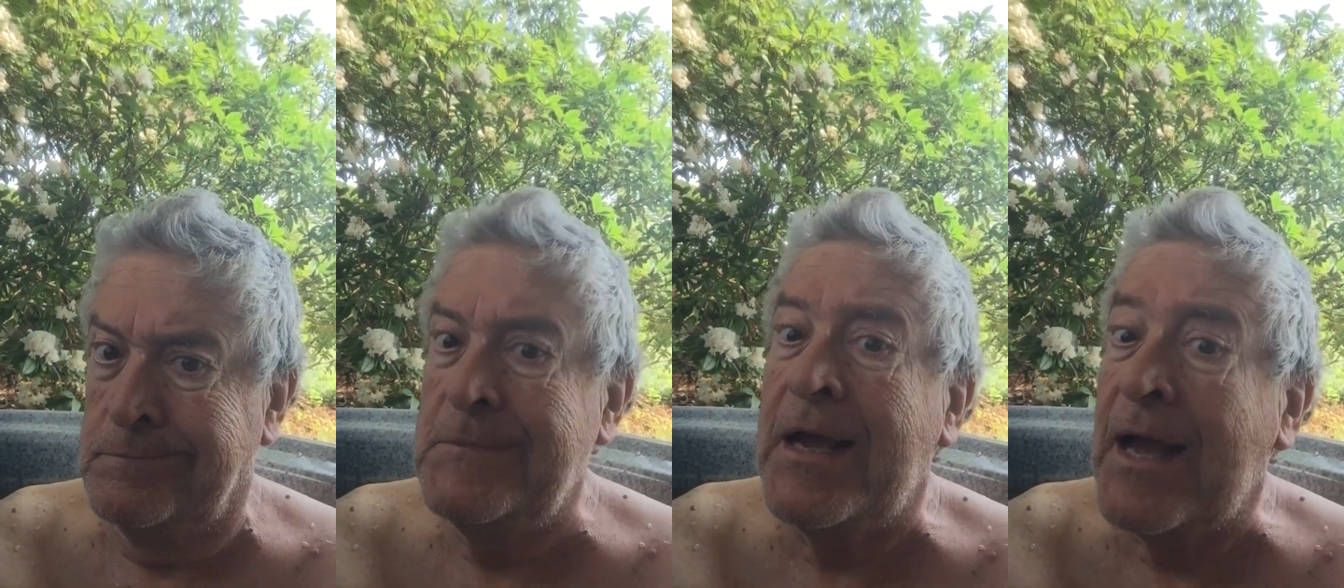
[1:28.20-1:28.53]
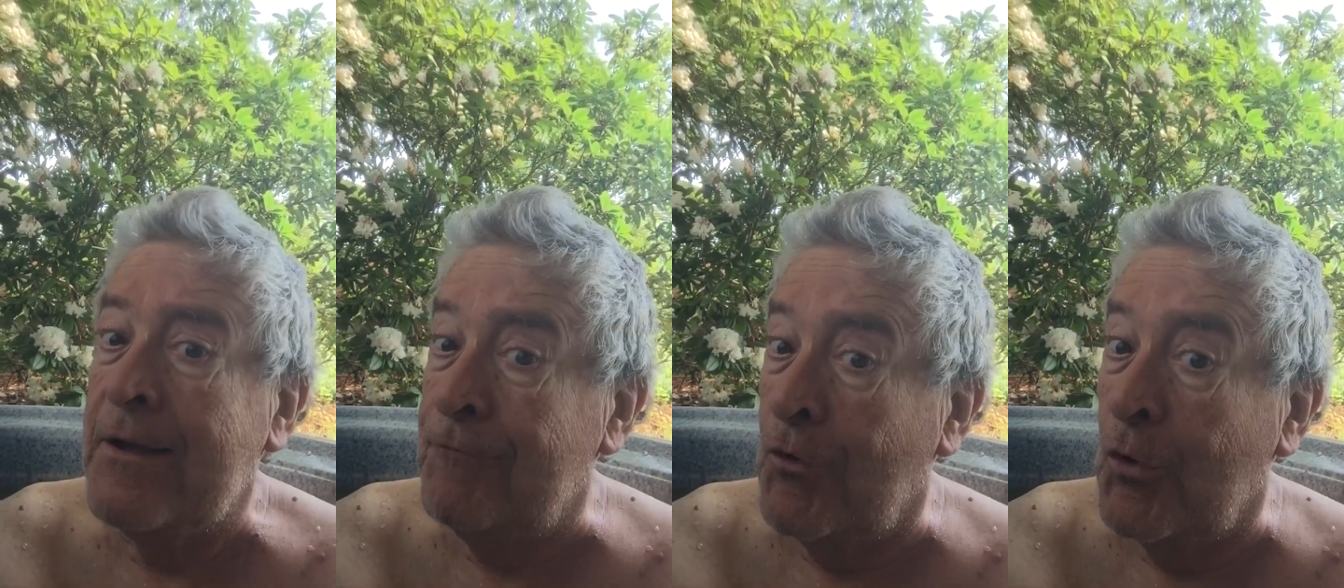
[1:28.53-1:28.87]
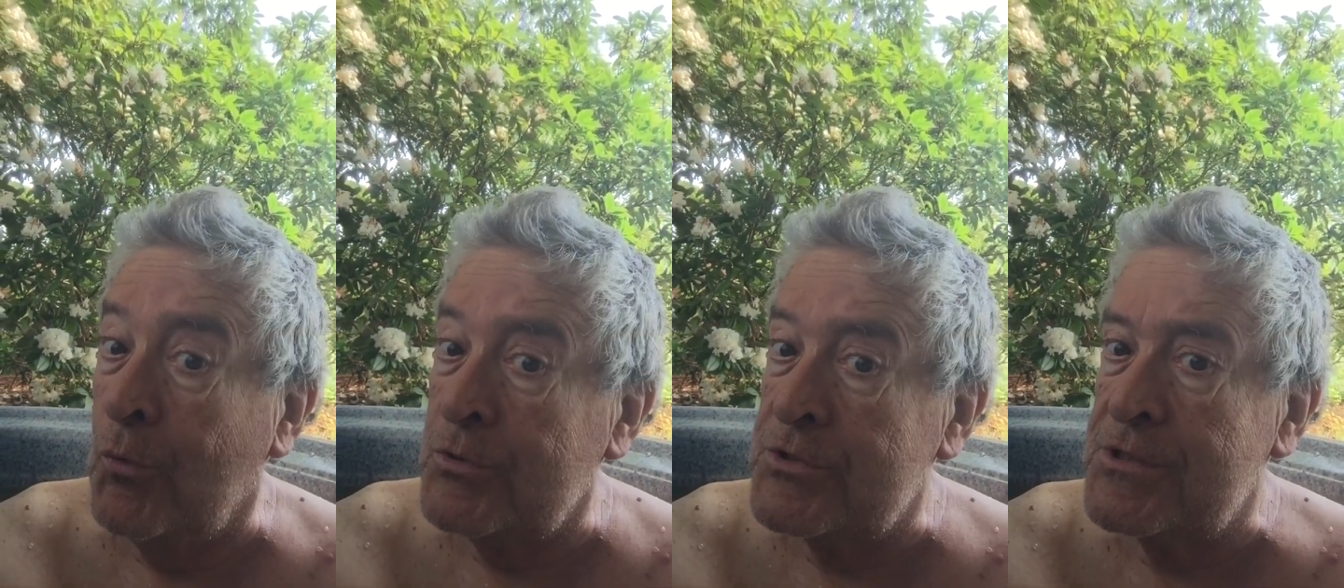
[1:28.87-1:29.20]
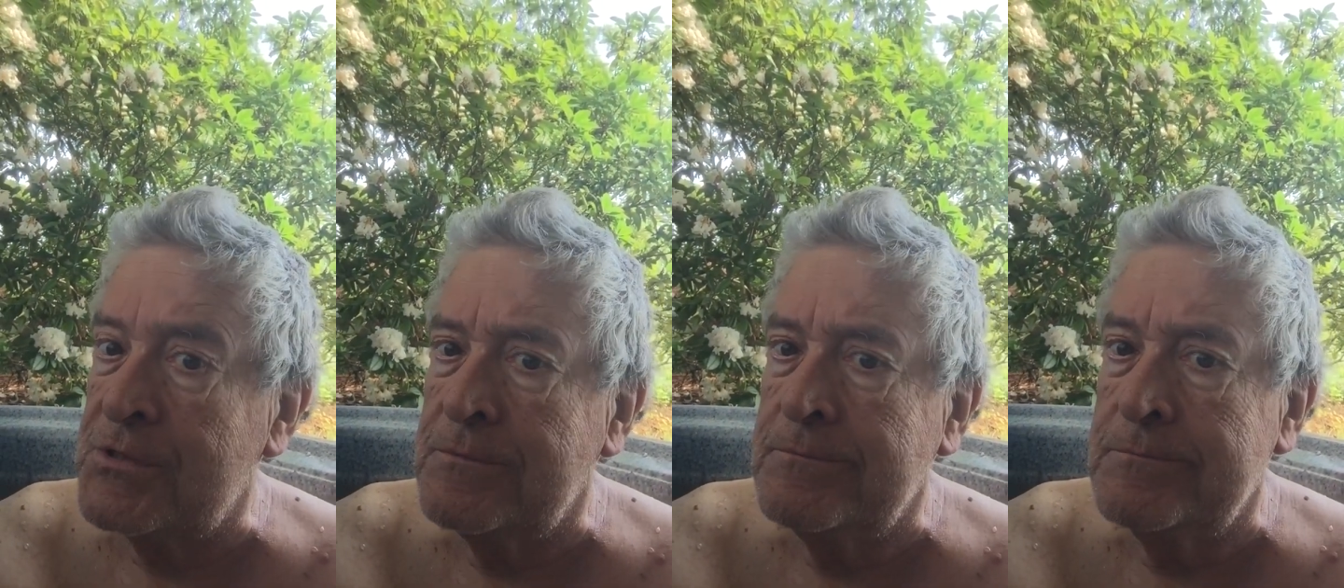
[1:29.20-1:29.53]
That guy
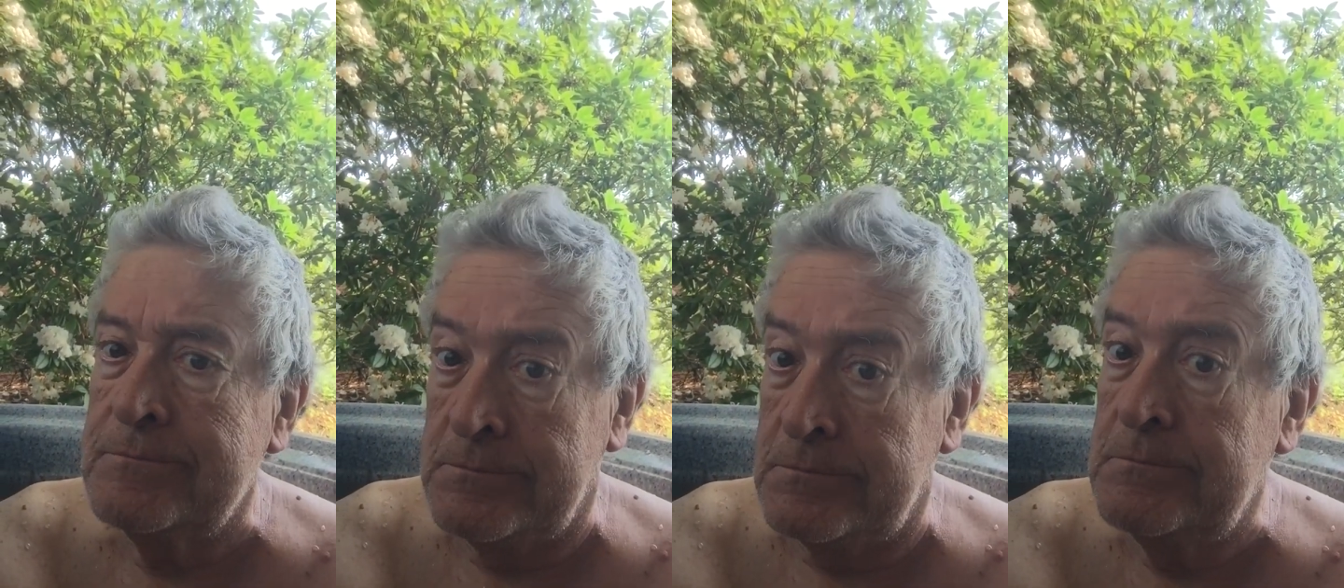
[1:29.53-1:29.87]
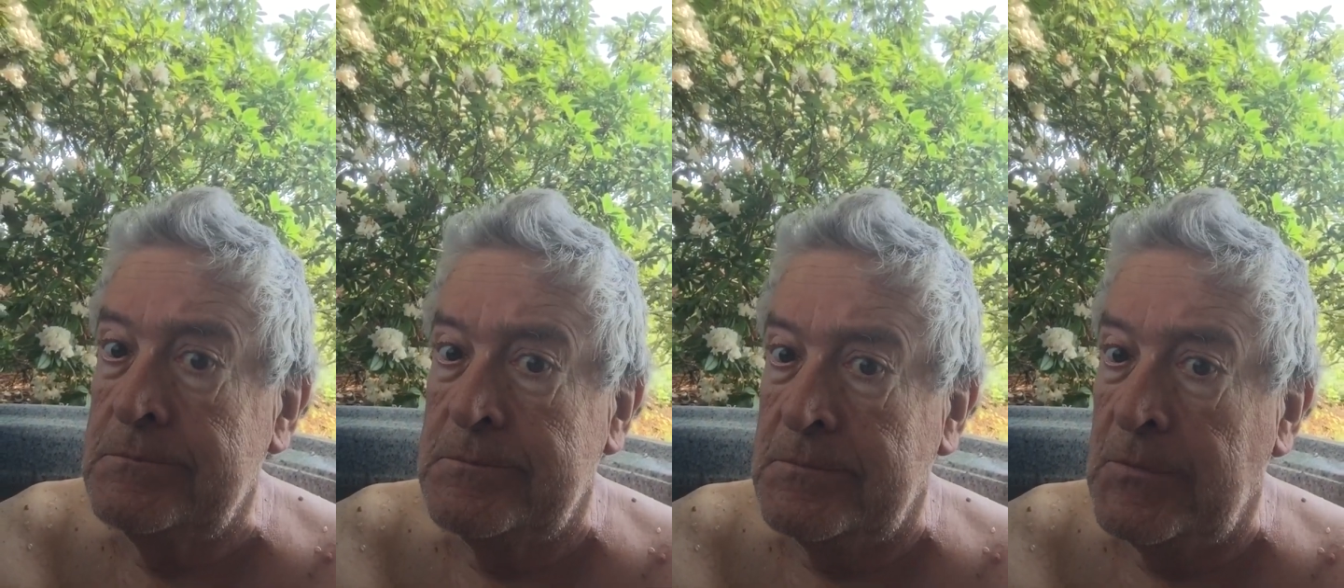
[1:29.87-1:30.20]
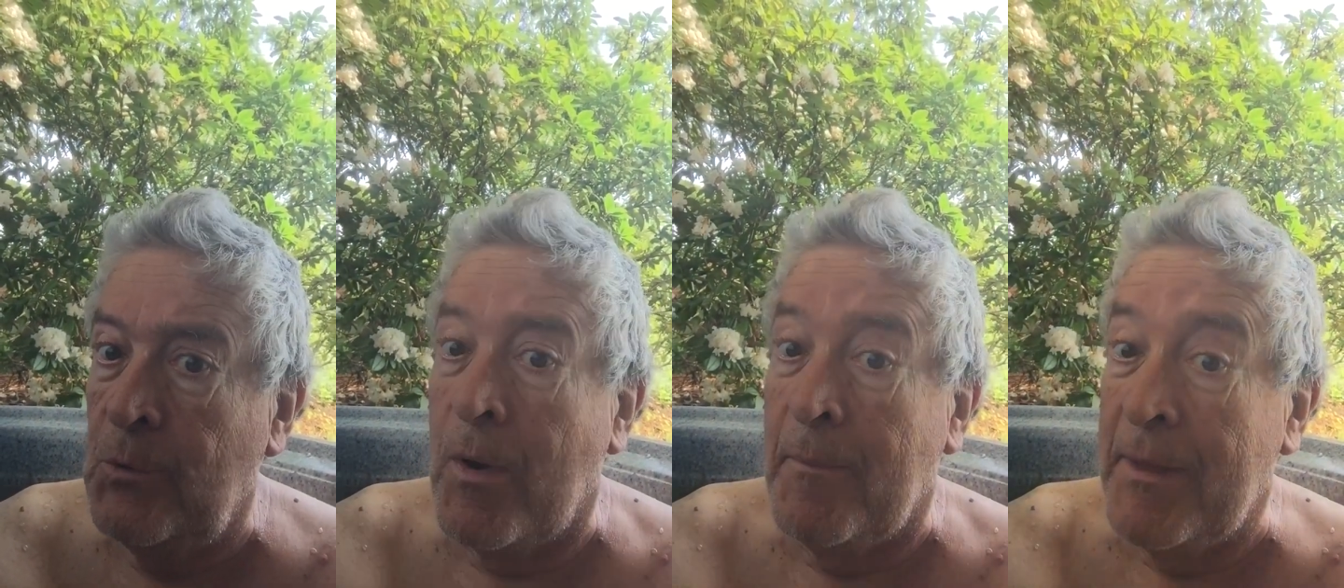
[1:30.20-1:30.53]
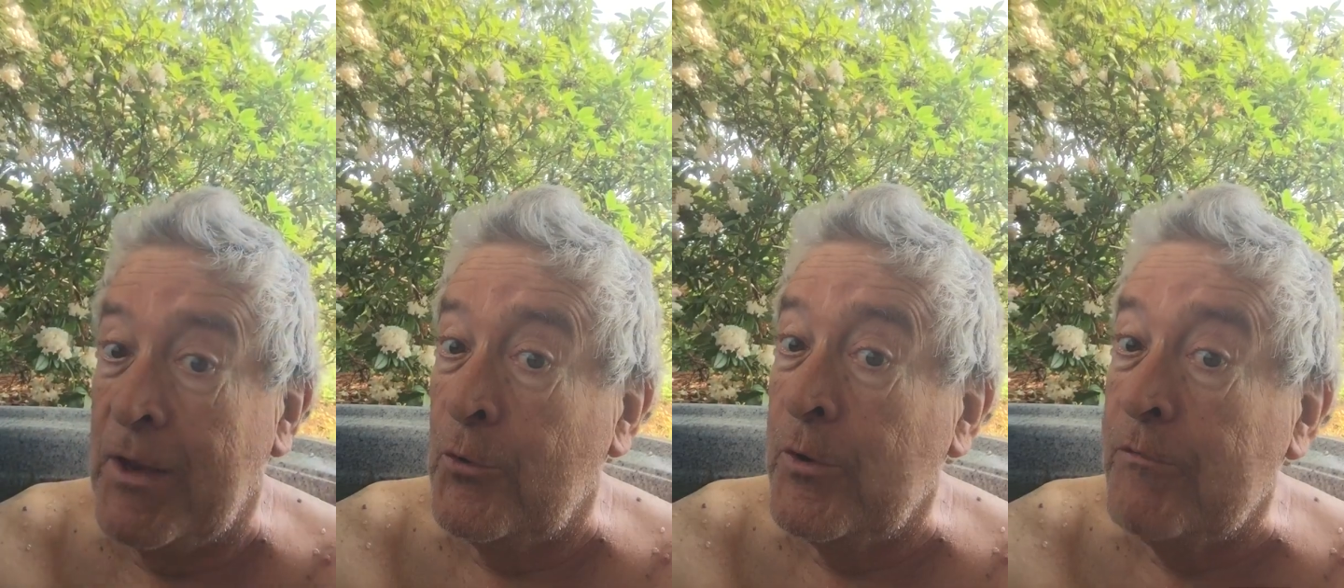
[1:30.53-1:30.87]
votes. Want to
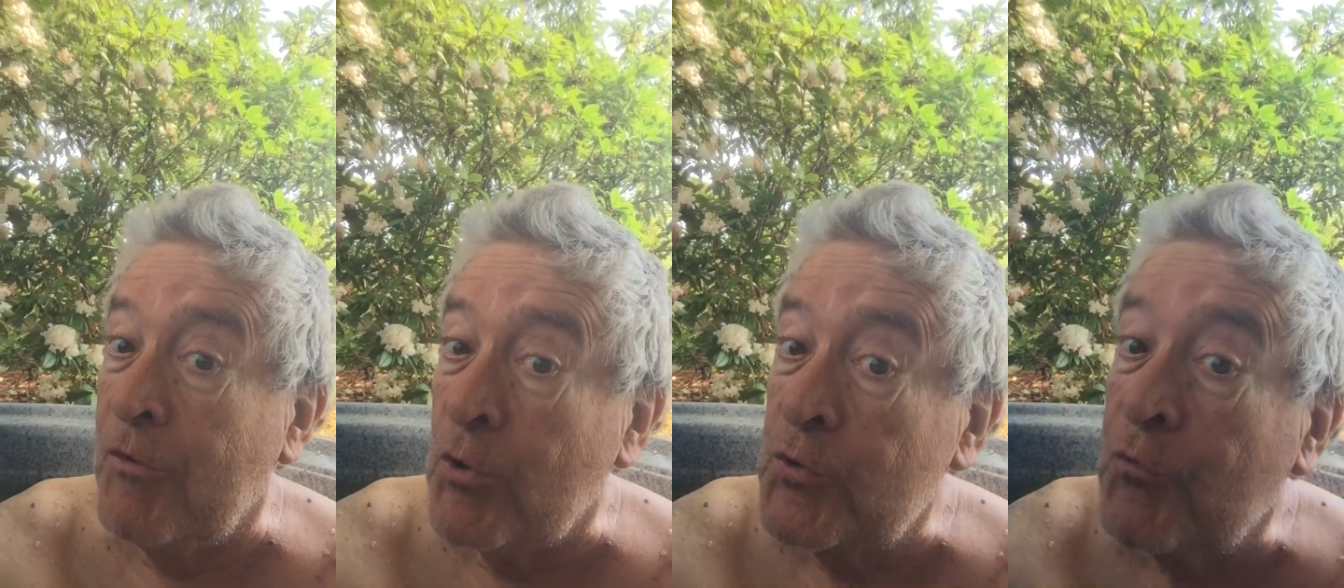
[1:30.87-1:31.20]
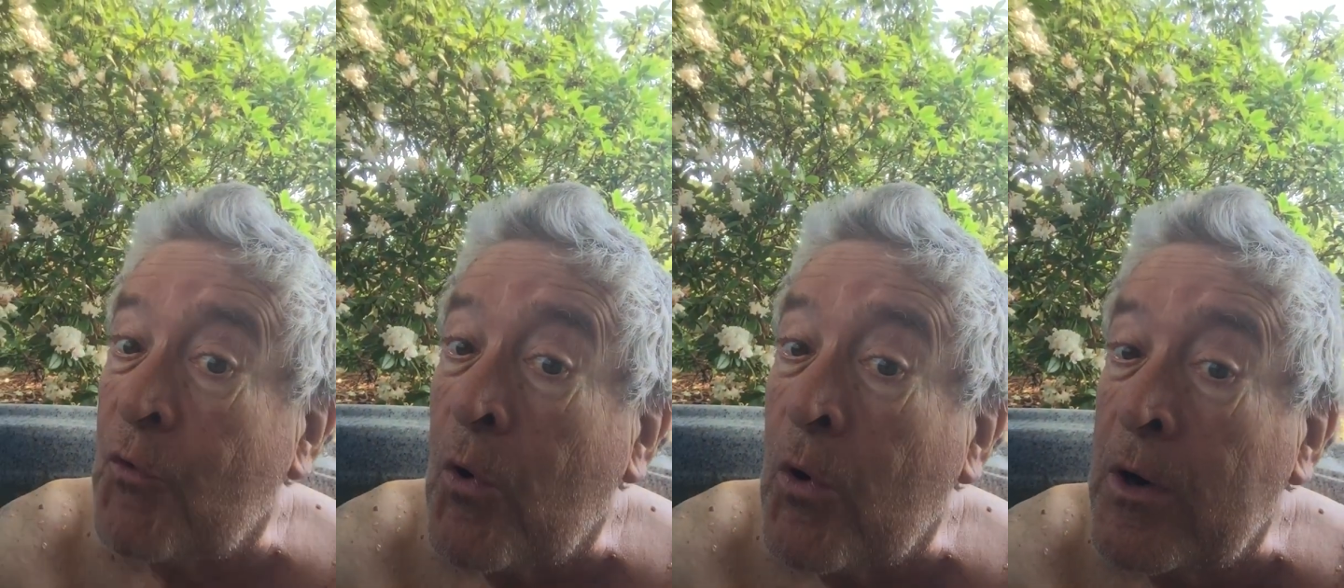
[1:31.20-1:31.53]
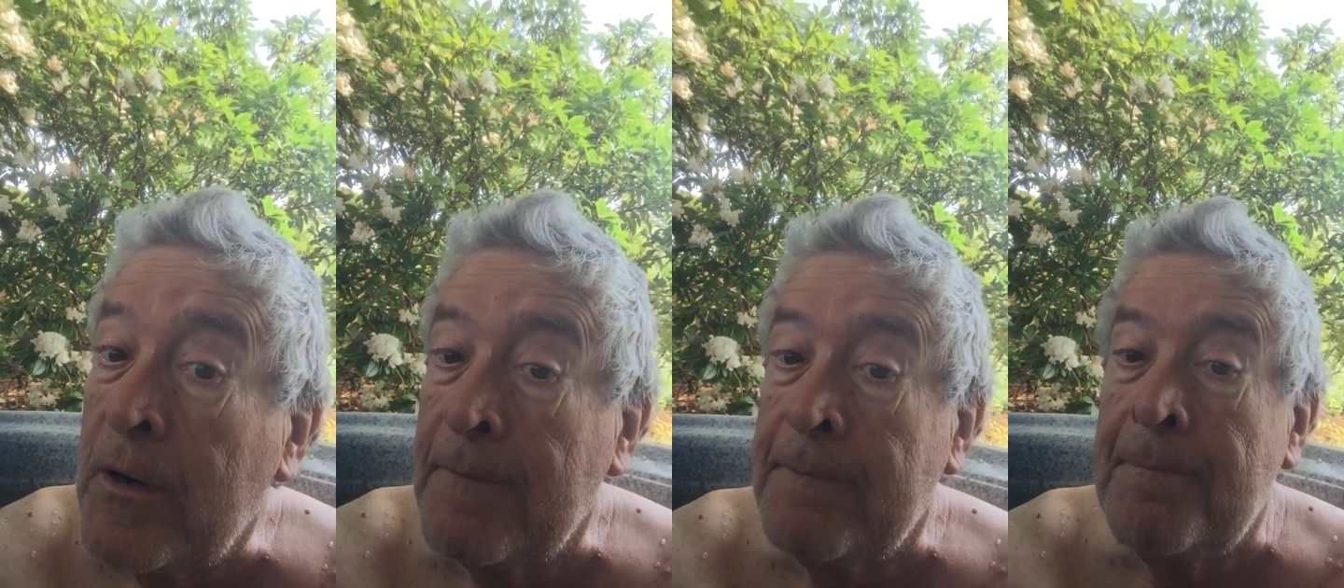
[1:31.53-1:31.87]
bet who he votes for?